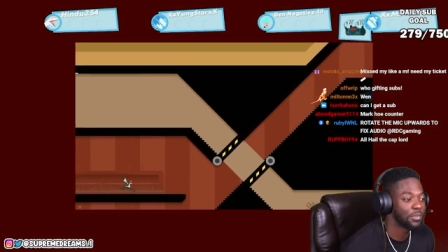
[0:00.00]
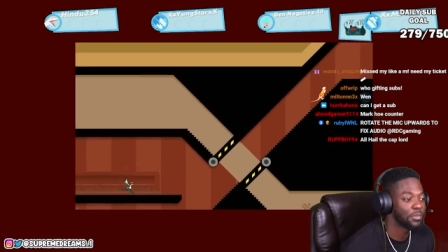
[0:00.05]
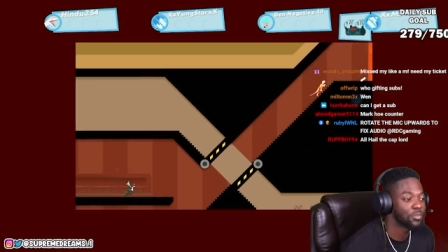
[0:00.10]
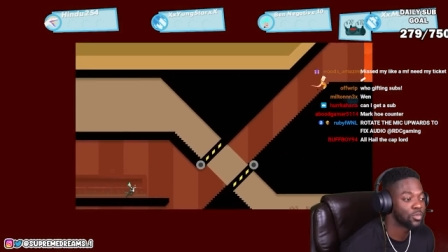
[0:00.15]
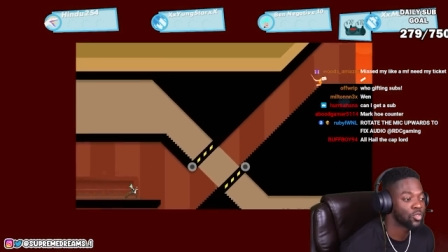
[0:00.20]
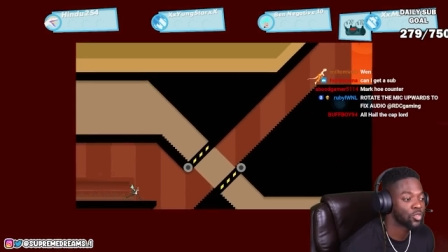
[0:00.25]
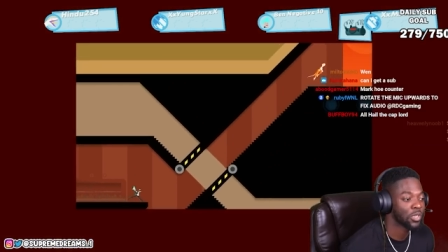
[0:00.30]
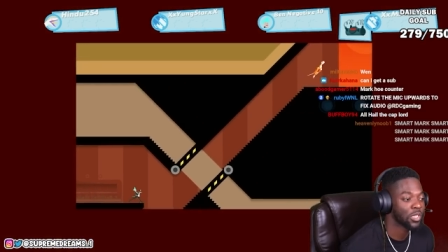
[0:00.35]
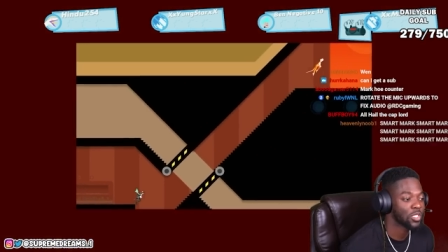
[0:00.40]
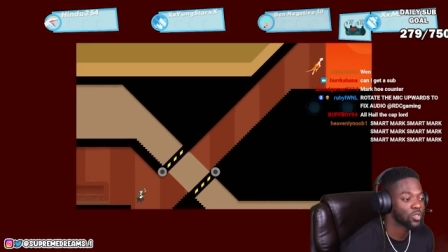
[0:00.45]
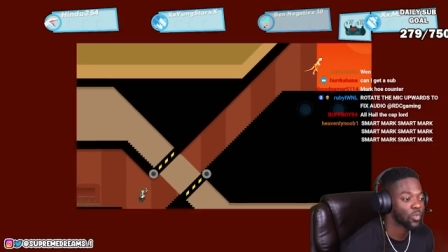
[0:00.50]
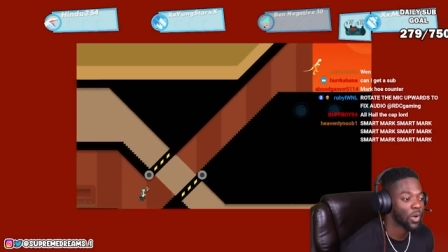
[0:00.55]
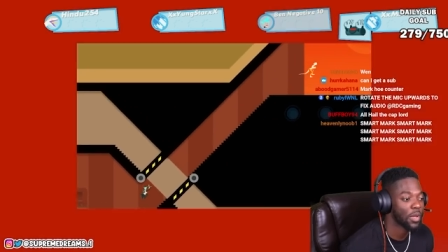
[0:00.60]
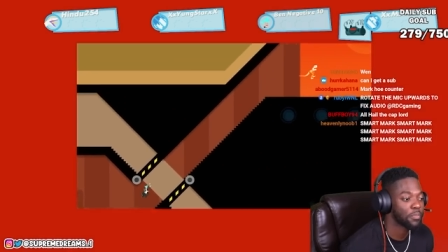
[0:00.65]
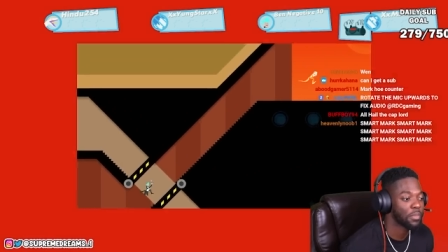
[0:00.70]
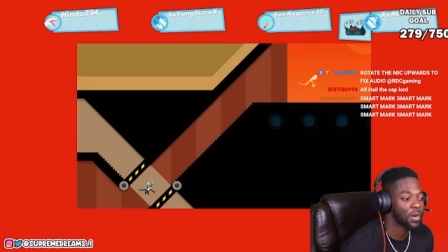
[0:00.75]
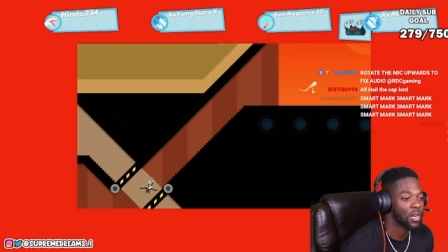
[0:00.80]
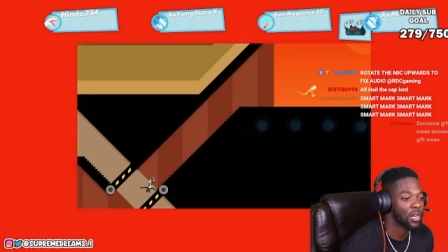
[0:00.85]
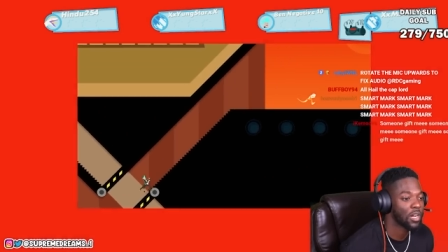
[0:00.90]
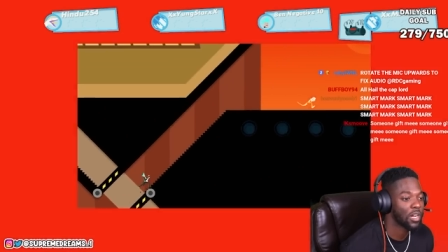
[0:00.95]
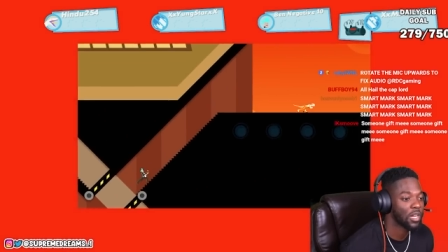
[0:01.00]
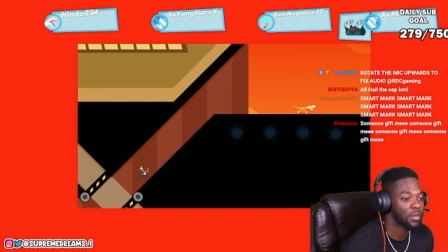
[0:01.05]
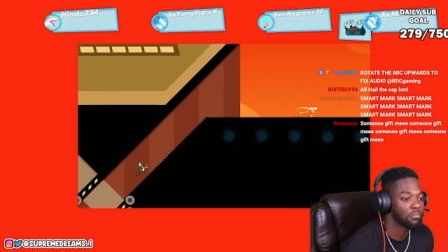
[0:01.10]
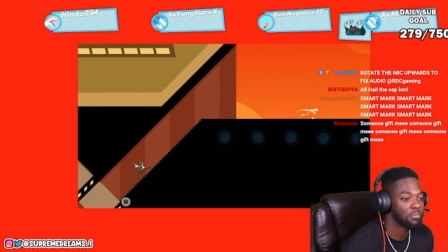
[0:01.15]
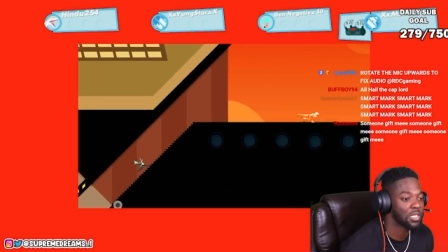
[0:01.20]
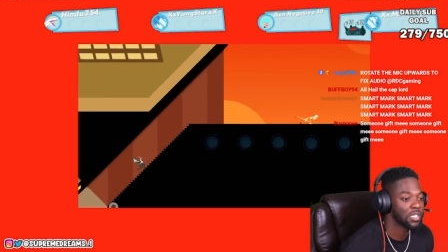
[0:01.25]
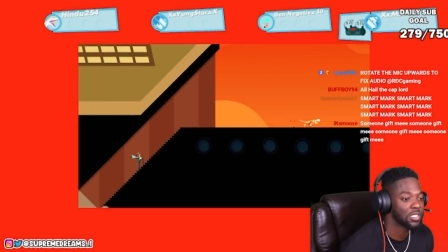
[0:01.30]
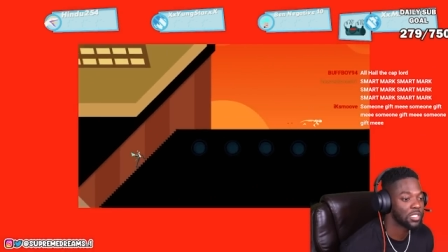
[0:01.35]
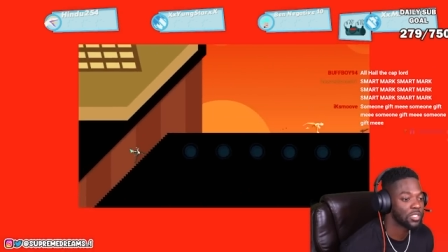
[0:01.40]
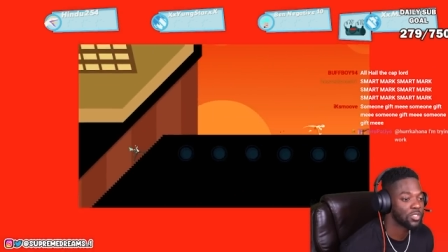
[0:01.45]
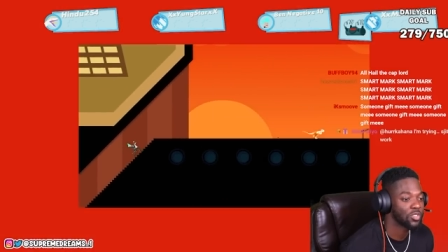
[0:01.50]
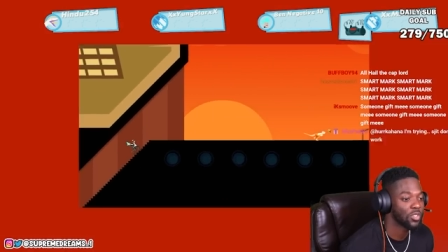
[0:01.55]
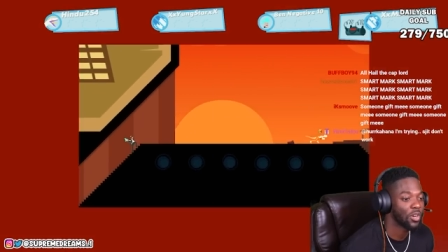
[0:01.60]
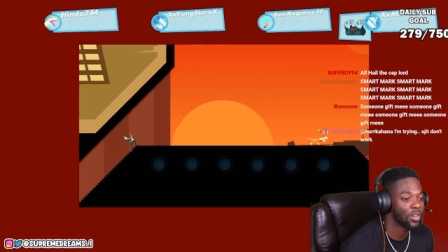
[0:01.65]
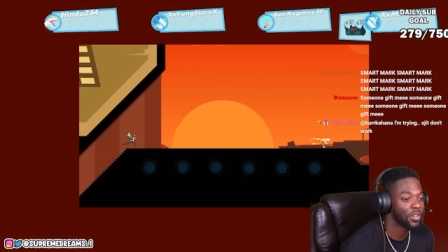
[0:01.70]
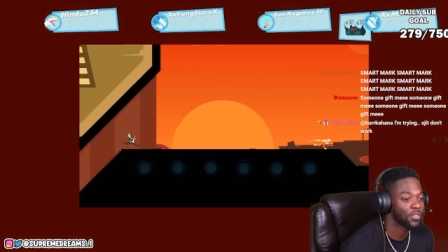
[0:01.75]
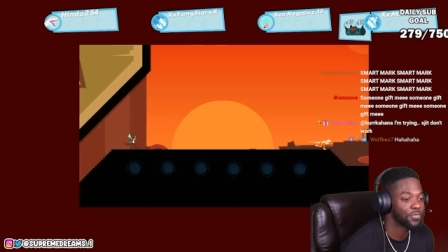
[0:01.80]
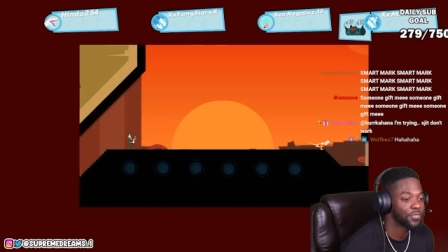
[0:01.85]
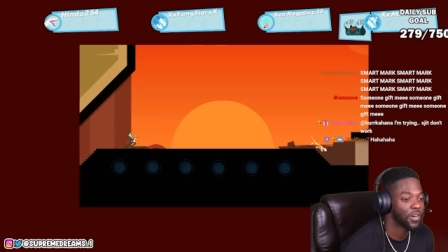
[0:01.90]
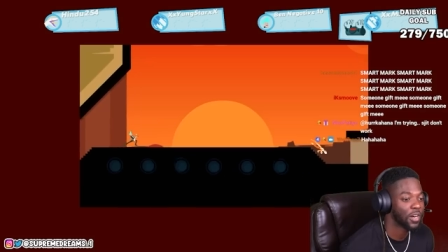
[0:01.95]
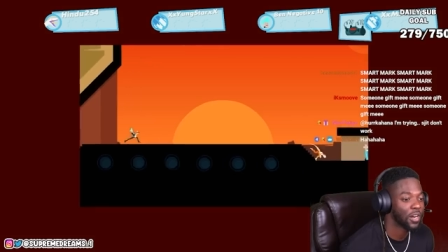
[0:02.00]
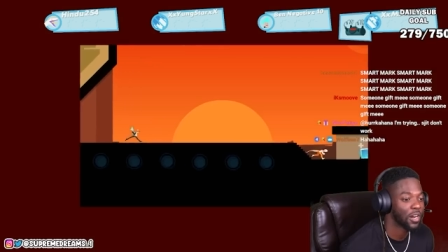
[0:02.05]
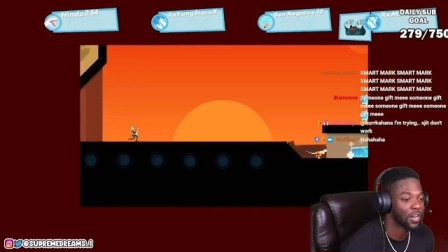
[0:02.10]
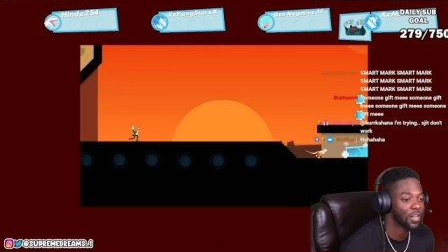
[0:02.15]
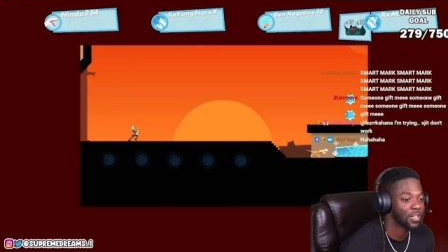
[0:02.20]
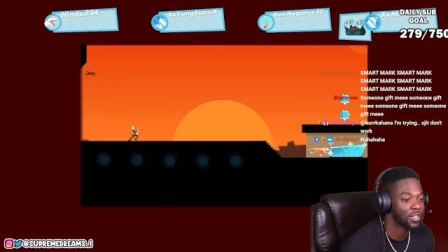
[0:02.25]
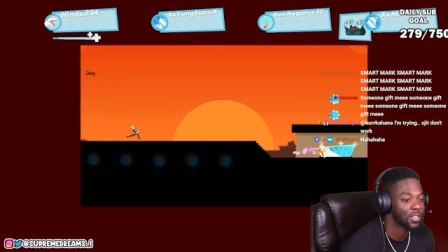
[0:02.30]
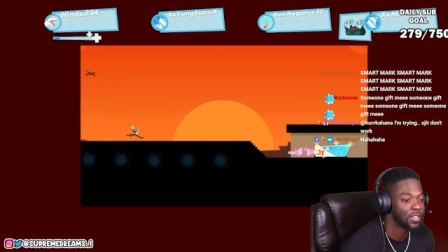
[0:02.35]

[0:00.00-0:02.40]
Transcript: them drinks right behind, bitch. You gonna get fired.